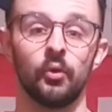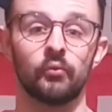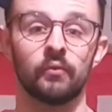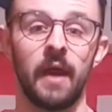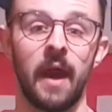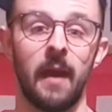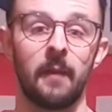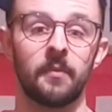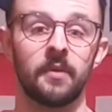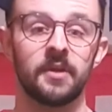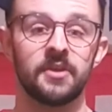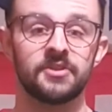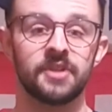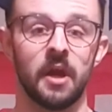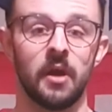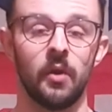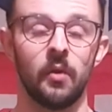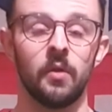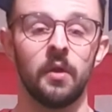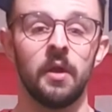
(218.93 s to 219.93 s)
rep.
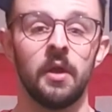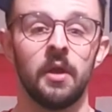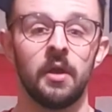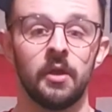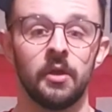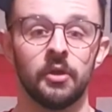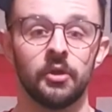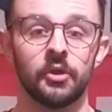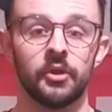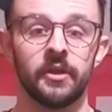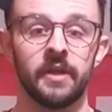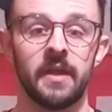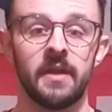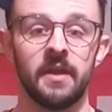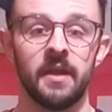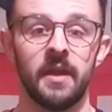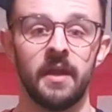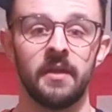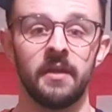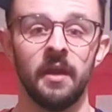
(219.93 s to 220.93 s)
So you're gonna get it
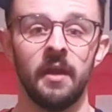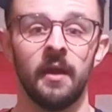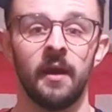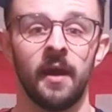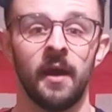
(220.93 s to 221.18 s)
in,